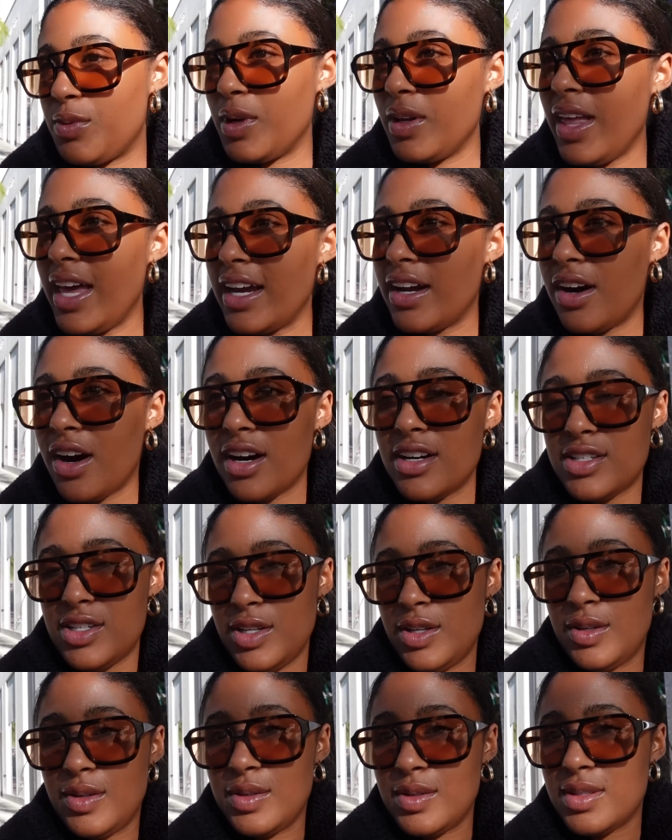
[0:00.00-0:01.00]
We're like
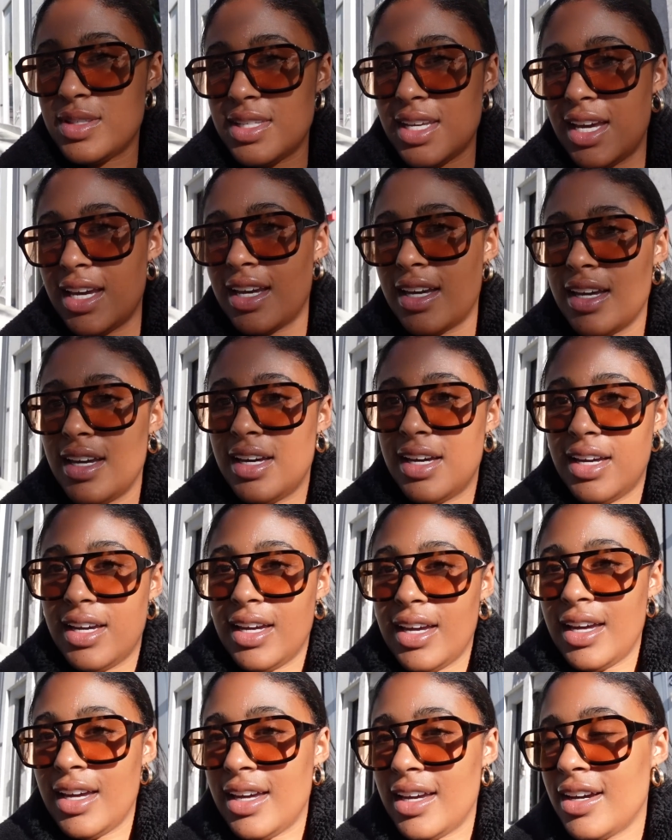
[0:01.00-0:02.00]
cartoons, like,
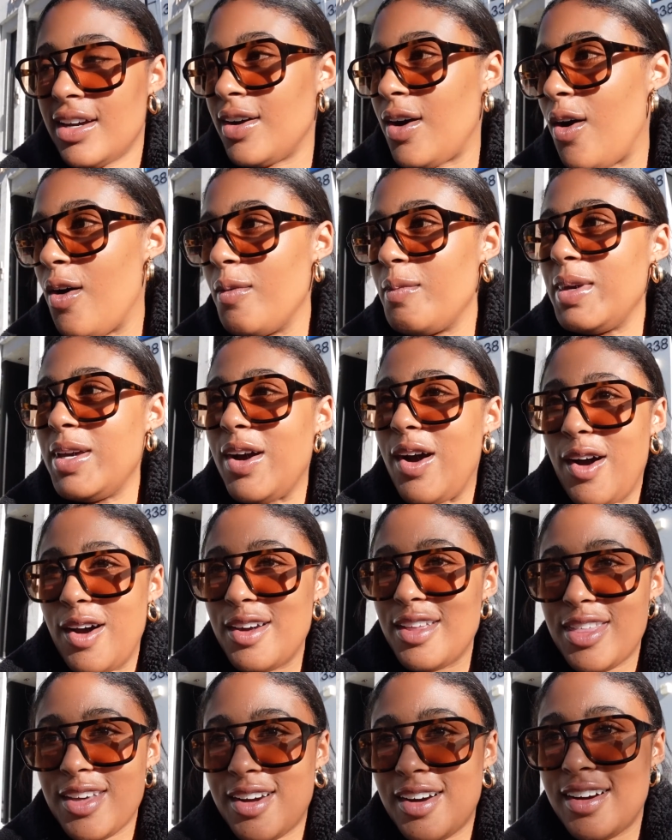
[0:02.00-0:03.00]
call me
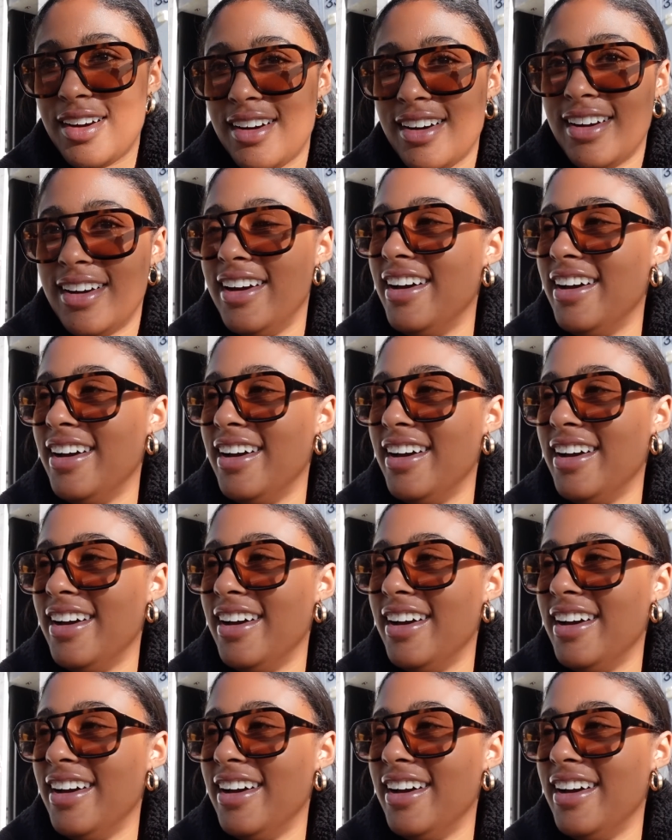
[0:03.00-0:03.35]
Arthur.